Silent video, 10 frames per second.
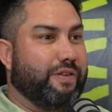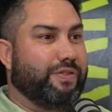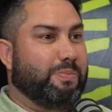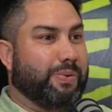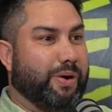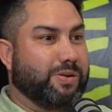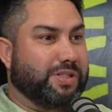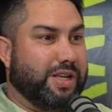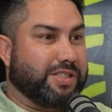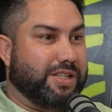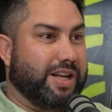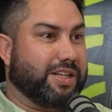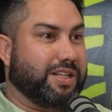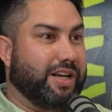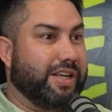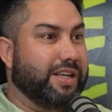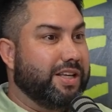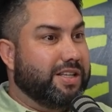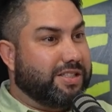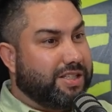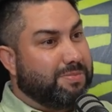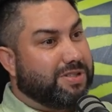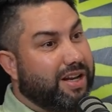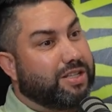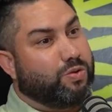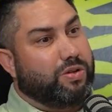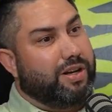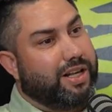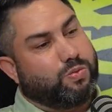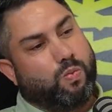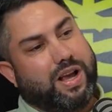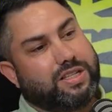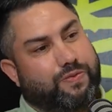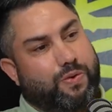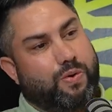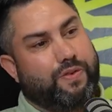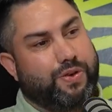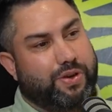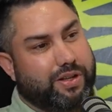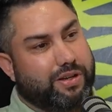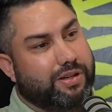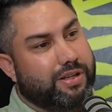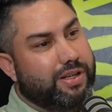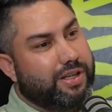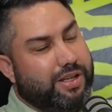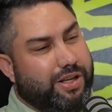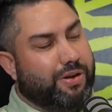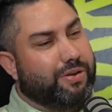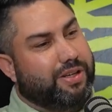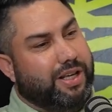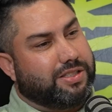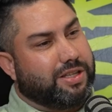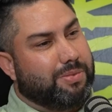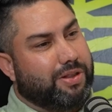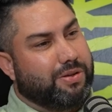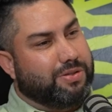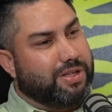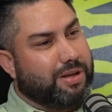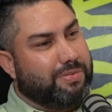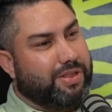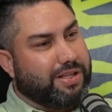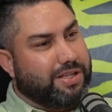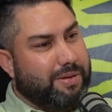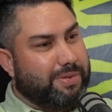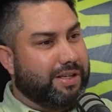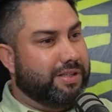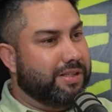the process, and actually seems less wasteful if you can, get some of those things happening.